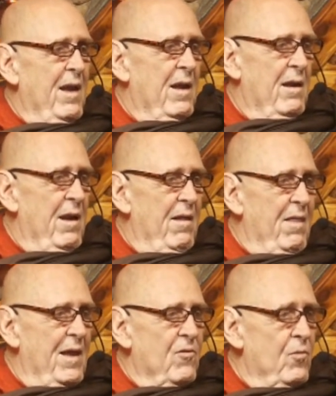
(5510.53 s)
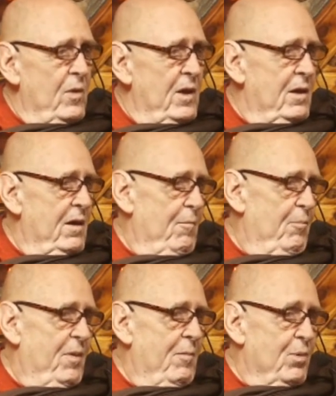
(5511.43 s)
And that's when
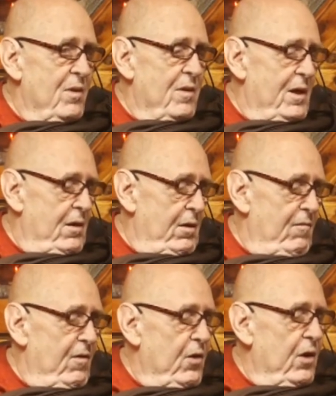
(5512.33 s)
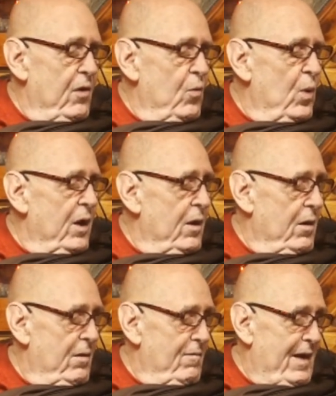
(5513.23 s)
people that aren't very
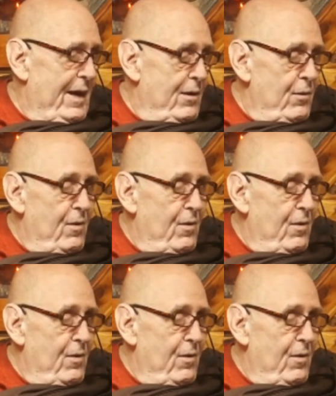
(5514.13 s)
aware of how